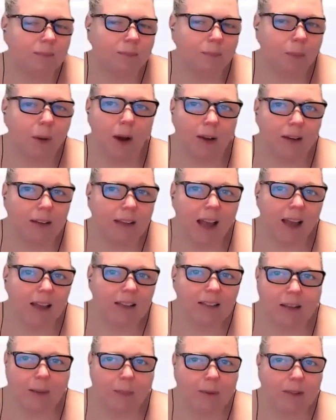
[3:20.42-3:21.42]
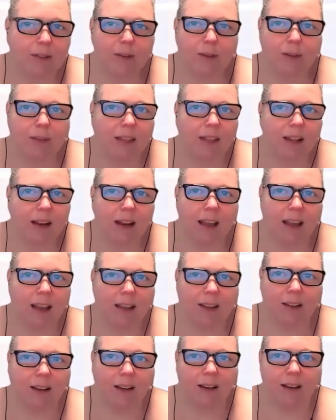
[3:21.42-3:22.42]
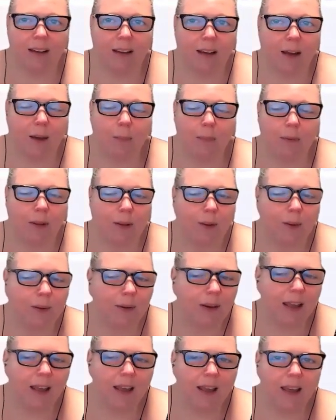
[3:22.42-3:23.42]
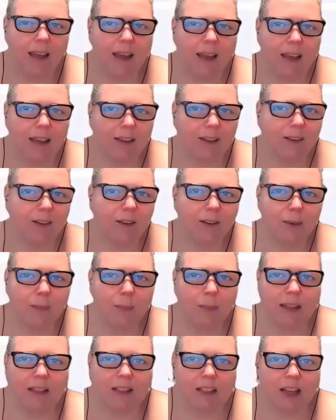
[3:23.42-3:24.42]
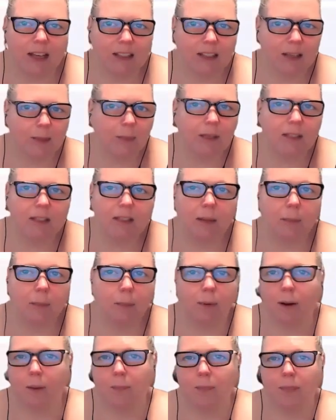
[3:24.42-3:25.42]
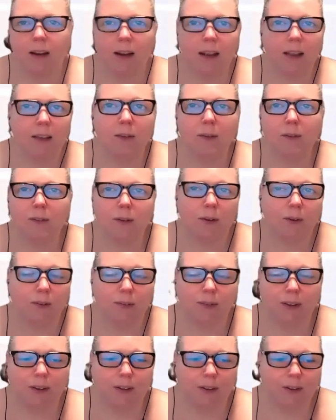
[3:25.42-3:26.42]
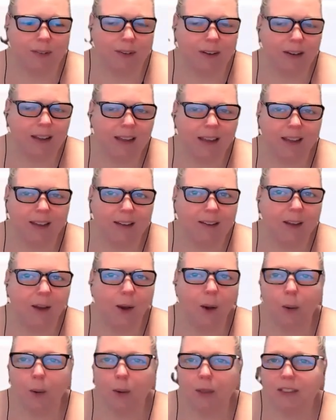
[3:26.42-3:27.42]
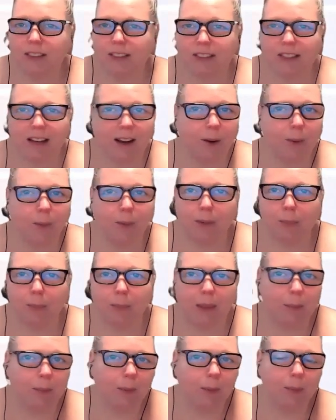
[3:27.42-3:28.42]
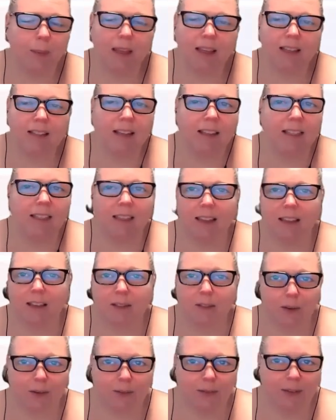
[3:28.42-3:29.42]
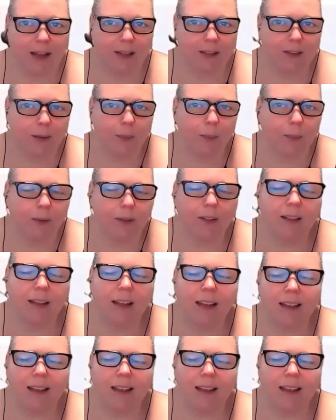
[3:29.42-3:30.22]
podcast episode that I upload. It could be a ChatGPT prompt that I use over and over again or share with people because I think it's so valuable.